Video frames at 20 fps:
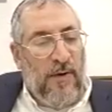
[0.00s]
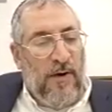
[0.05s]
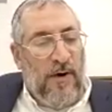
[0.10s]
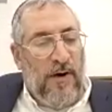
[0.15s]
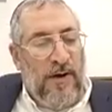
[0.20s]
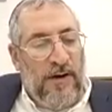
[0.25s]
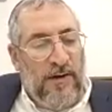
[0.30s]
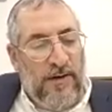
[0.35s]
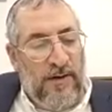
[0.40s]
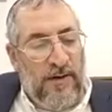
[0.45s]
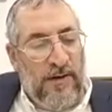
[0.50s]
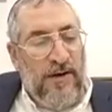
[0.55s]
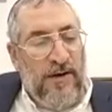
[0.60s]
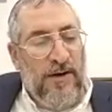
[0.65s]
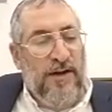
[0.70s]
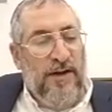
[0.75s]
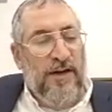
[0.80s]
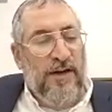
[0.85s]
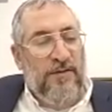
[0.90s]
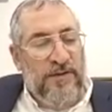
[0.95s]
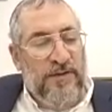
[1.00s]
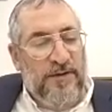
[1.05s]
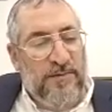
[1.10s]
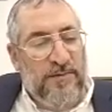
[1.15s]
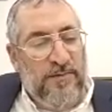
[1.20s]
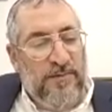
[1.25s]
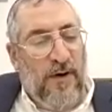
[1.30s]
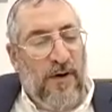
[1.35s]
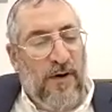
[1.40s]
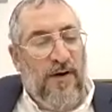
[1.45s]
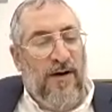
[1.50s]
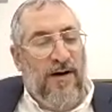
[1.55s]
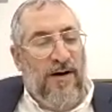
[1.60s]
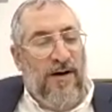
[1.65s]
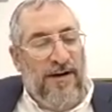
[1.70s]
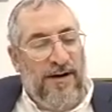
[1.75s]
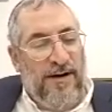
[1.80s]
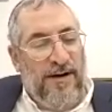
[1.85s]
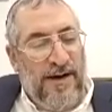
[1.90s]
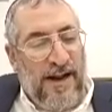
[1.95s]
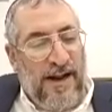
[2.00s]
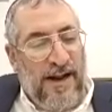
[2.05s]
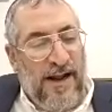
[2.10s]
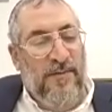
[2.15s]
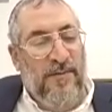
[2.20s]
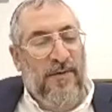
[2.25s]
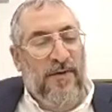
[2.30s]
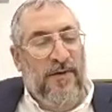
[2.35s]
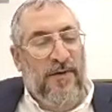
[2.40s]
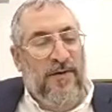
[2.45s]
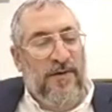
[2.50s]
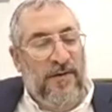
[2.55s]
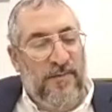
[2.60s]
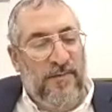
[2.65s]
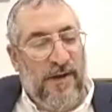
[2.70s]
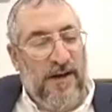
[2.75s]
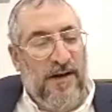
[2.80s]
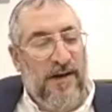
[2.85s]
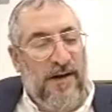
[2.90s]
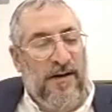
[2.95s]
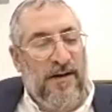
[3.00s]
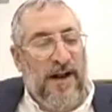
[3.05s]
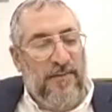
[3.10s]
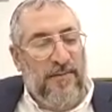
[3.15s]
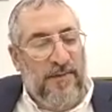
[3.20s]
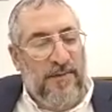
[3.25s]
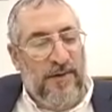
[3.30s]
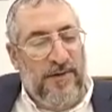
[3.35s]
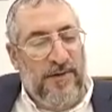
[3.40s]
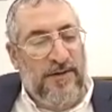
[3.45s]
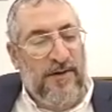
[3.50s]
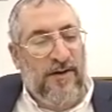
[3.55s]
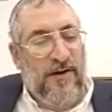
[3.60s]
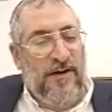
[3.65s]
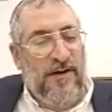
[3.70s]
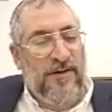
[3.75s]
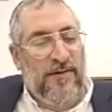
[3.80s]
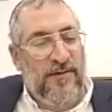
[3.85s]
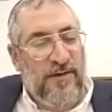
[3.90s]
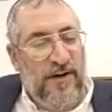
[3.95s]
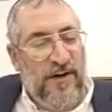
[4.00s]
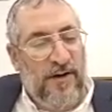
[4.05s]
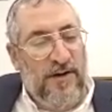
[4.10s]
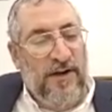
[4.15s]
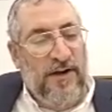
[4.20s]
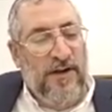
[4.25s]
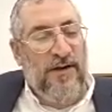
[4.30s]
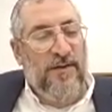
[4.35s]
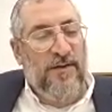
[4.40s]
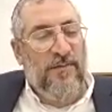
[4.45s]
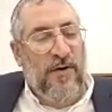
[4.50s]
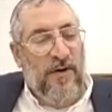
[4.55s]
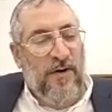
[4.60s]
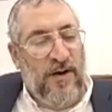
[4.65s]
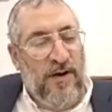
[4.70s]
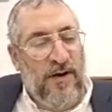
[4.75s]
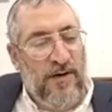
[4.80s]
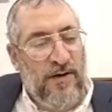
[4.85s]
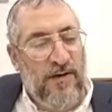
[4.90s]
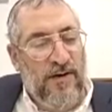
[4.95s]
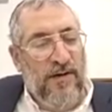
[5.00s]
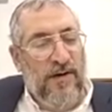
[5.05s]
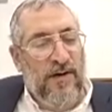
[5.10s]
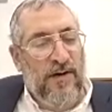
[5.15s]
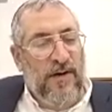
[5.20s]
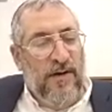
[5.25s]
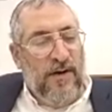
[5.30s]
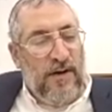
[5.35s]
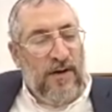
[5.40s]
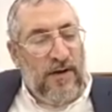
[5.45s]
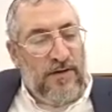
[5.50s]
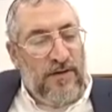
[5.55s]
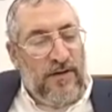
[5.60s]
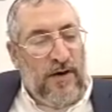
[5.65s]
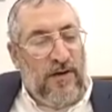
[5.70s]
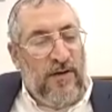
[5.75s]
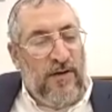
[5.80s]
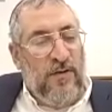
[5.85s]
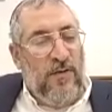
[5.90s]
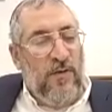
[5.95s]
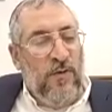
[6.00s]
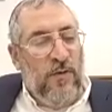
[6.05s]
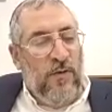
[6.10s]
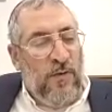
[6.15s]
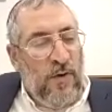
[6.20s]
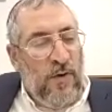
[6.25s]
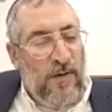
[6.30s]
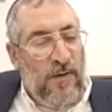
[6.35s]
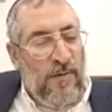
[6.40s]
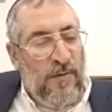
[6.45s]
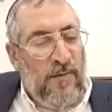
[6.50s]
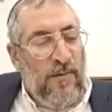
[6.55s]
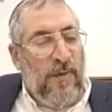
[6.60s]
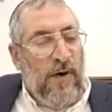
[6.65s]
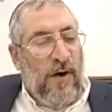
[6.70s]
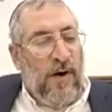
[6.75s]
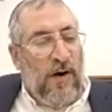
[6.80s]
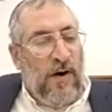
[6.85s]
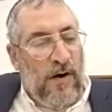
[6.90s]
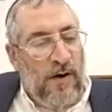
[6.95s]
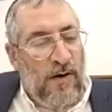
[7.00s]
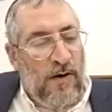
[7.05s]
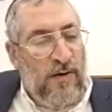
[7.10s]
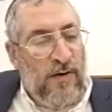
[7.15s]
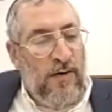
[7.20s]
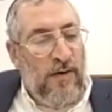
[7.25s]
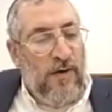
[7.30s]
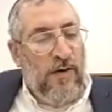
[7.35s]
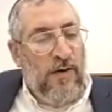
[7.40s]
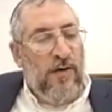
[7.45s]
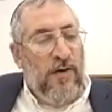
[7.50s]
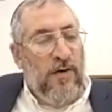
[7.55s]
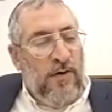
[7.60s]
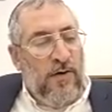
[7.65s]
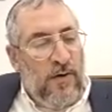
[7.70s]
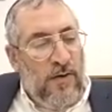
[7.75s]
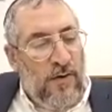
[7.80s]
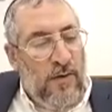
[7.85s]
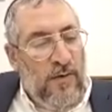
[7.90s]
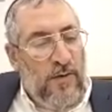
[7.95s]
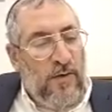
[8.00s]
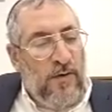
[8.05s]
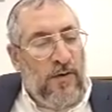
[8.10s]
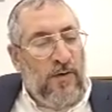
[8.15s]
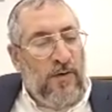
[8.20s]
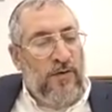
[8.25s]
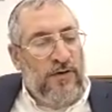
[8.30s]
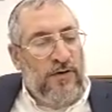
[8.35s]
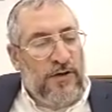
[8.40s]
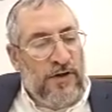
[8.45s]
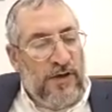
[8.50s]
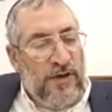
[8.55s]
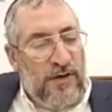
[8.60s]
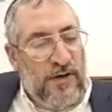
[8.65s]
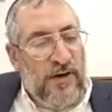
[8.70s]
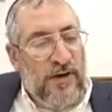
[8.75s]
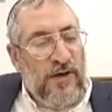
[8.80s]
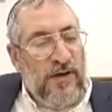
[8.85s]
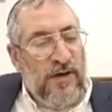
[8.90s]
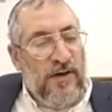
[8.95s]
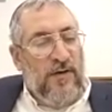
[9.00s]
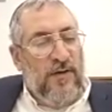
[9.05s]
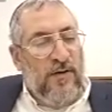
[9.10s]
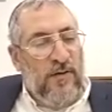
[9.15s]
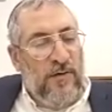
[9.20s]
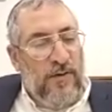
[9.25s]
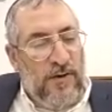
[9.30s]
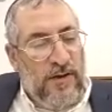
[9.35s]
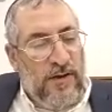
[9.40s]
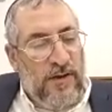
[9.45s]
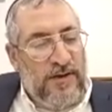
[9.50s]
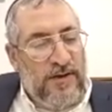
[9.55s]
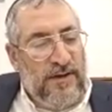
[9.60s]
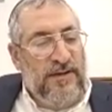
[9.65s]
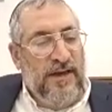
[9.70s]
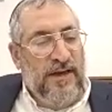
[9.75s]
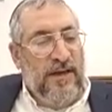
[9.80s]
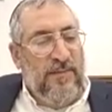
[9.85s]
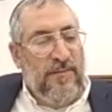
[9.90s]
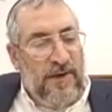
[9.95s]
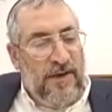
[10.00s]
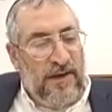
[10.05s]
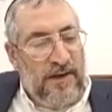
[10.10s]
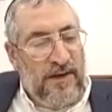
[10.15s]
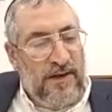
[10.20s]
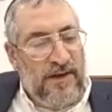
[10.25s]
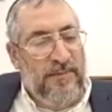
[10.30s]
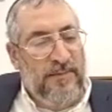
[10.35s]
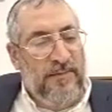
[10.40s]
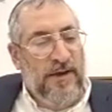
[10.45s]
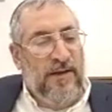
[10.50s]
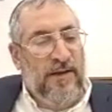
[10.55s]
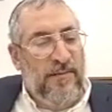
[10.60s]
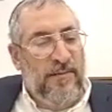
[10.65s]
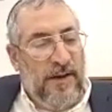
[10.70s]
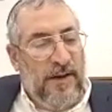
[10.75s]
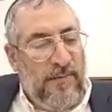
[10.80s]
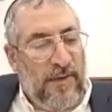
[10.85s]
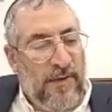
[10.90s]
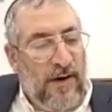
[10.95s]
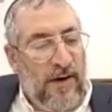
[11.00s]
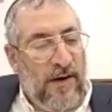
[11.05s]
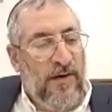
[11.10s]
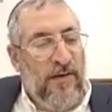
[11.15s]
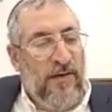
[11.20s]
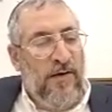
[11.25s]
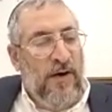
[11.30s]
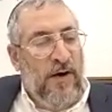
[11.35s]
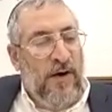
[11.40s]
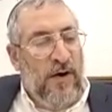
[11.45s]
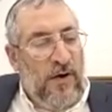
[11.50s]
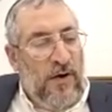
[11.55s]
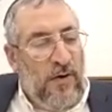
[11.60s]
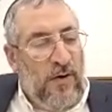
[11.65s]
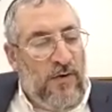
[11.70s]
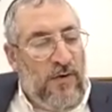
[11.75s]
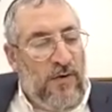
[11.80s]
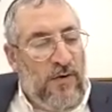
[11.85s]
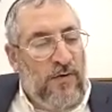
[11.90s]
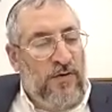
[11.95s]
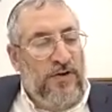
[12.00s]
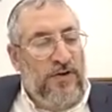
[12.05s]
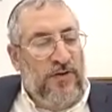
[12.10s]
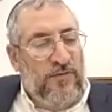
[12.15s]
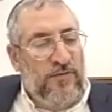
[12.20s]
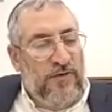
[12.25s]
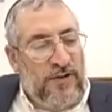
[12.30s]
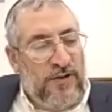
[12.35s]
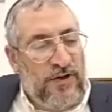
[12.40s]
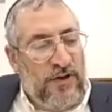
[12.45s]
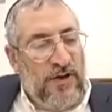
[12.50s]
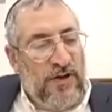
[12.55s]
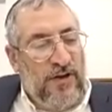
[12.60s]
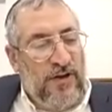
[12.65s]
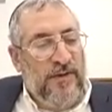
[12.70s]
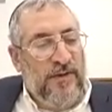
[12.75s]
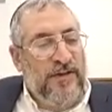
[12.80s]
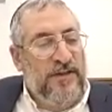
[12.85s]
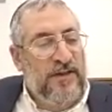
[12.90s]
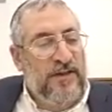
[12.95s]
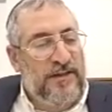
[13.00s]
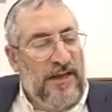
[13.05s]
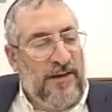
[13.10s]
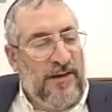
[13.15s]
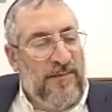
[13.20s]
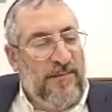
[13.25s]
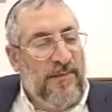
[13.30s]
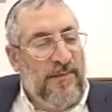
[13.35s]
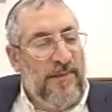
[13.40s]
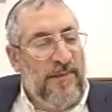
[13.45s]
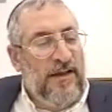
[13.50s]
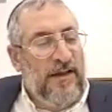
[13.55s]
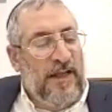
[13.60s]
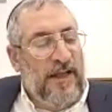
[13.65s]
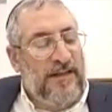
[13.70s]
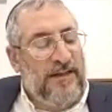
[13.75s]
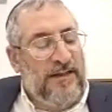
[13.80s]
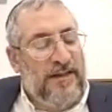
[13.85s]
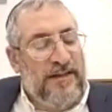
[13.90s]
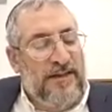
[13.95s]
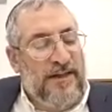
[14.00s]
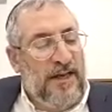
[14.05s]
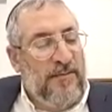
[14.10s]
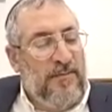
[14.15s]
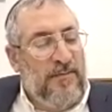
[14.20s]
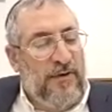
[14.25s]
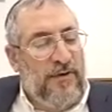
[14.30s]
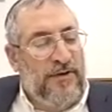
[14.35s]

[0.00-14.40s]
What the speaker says: Ba'ir. He was ba on an animal. An animal is a kind of donkey, a ba'ir. Tana hu Ba'ar, hu Kushan, hu, it's the same thing, this Bilam ben Ba'ar, hu Kushan Rishayim, that's the same